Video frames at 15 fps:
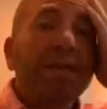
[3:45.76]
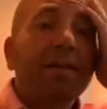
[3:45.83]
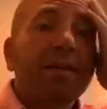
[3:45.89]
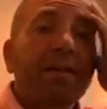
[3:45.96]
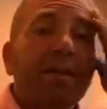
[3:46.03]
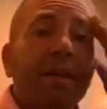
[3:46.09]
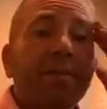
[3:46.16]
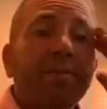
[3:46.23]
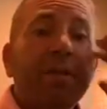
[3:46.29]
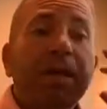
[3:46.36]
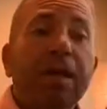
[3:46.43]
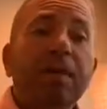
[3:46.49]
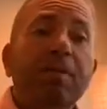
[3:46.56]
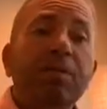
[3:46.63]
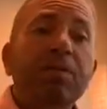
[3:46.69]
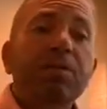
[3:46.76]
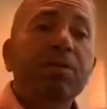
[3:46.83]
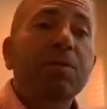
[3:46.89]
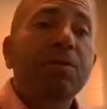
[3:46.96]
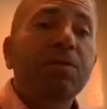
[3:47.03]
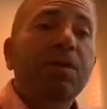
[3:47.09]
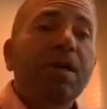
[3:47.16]
they were able
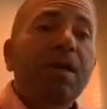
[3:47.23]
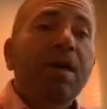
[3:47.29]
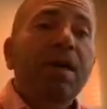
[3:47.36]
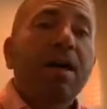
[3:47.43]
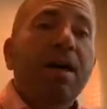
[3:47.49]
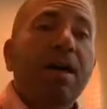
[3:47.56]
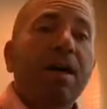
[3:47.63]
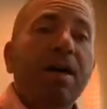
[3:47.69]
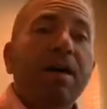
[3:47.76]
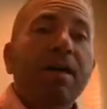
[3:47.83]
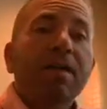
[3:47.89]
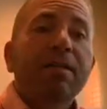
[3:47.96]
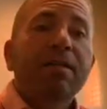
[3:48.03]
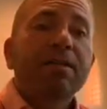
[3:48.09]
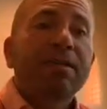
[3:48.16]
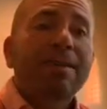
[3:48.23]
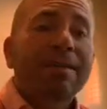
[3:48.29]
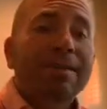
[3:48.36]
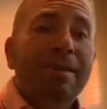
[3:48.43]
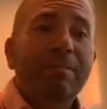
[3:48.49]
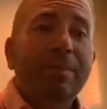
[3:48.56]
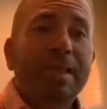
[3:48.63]
to
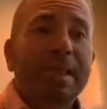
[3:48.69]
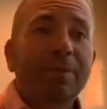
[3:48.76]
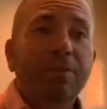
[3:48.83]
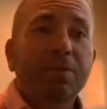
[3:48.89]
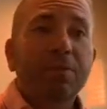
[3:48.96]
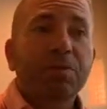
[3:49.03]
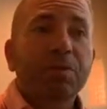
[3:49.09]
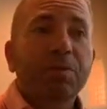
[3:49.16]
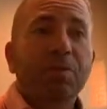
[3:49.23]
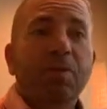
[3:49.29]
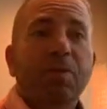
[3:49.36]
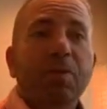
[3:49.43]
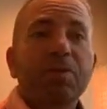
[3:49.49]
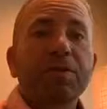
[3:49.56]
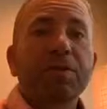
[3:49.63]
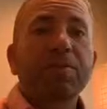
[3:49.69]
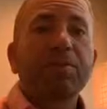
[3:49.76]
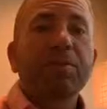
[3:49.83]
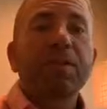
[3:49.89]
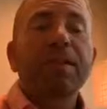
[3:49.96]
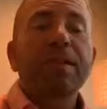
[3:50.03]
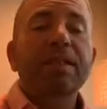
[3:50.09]
disseminate those reports and
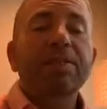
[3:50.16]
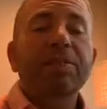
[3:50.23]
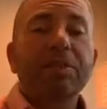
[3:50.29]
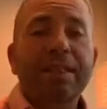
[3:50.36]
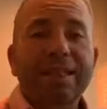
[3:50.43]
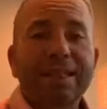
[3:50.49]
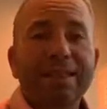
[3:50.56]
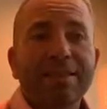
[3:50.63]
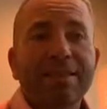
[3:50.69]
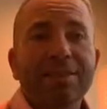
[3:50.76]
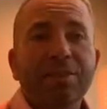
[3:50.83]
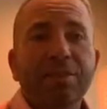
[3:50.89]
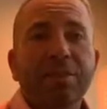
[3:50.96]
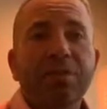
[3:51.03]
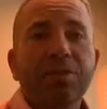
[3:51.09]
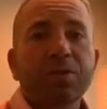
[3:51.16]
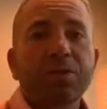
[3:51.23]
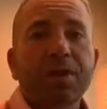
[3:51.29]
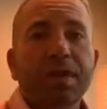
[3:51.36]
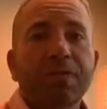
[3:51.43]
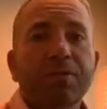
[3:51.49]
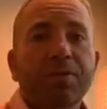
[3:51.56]
put it into an
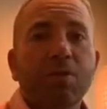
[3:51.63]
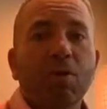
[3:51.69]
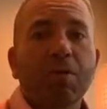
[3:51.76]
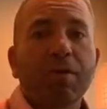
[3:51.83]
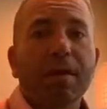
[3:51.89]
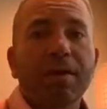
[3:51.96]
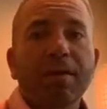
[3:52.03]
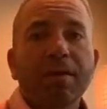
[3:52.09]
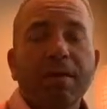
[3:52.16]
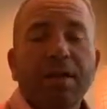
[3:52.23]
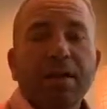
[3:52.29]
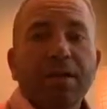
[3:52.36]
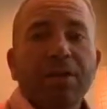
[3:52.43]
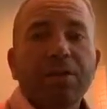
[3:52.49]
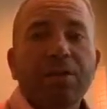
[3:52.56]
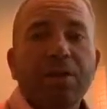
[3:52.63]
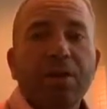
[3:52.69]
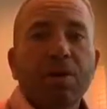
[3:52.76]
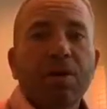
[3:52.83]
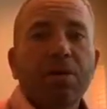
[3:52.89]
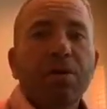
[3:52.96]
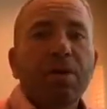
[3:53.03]
easy-to-understand format.
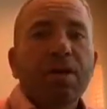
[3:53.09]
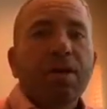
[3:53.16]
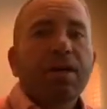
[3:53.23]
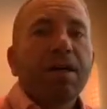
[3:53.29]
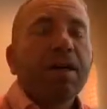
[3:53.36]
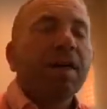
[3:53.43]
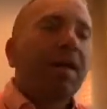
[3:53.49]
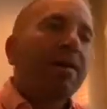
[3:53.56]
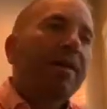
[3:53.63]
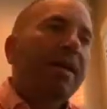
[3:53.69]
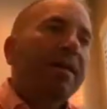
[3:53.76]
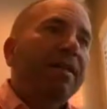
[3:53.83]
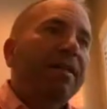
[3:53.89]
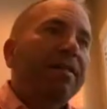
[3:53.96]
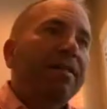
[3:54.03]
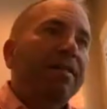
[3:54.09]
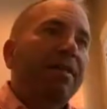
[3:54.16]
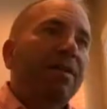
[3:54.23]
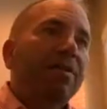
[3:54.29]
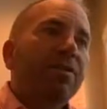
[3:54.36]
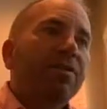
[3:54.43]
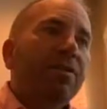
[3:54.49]
So that
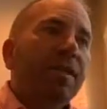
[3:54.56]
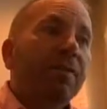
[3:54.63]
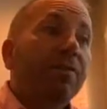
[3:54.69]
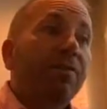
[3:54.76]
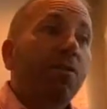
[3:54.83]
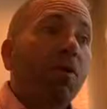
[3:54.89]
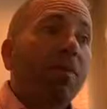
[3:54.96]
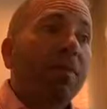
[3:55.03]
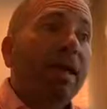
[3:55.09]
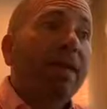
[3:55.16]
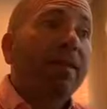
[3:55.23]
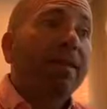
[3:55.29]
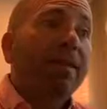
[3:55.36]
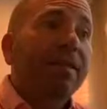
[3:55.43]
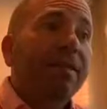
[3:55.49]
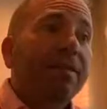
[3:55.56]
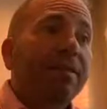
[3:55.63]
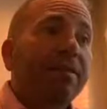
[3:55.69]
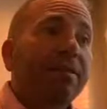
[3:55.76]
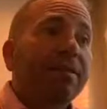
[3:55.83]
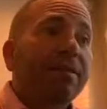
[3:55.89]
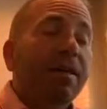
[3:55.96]
easy-to-understand format
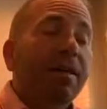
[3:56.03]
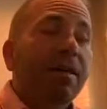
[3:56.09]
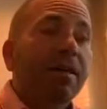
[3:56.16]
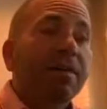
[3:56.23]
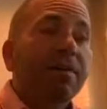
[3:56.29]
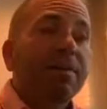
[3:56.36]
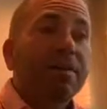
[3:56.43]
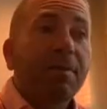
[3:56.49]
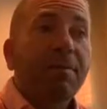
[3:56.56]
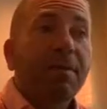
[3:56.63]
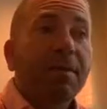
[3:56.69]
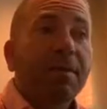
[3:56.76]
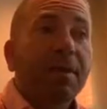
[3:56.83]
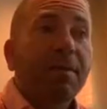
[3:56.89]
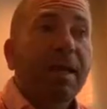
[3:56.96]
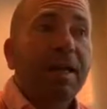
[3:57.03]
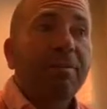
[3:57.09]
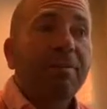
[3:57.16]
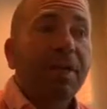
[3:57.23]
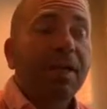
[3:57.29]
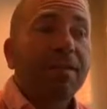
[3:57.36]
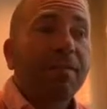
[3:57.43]
is something that
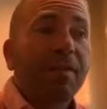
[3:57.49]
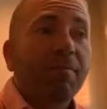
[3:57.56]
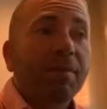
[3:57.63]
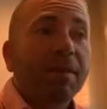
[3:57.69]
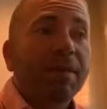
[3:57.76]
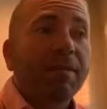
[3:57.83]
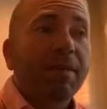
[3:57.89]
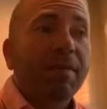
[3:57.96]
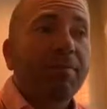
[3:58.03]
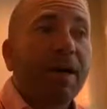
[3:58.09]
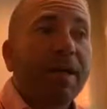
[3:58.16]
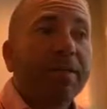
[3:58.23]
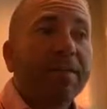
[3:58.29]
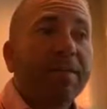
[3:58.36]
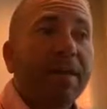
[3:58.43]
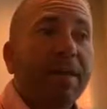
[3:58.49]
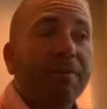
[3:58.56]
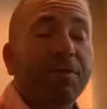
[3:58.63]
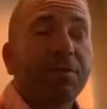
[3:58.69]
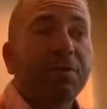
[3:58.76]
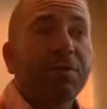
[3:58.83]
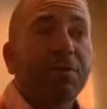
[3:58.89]
at my company, my
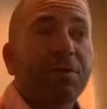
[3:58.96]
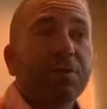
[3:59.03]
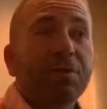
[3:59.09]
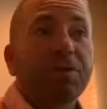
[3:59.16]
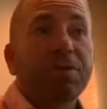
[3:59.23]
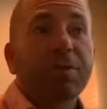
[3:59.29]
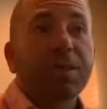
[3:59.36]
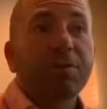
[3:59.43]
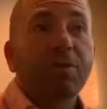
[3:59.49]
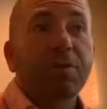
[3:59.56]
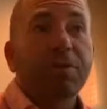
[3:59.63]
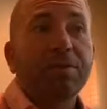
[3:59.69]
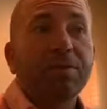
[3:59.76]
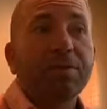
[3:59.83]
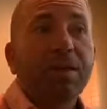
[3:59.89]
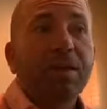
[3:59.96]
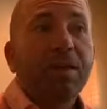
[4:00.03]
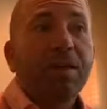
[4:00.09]
staff uses to see what's